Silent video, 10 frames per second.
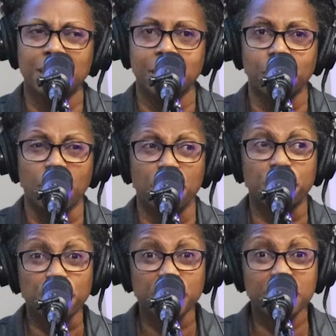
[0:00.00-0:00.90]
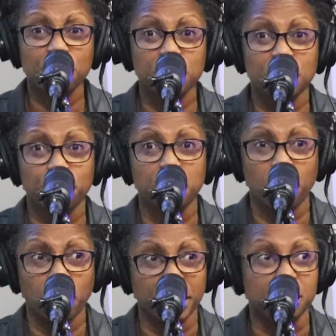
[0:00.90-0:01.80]
there are 32 different
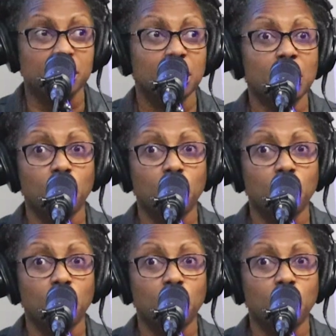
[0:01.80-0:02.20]
points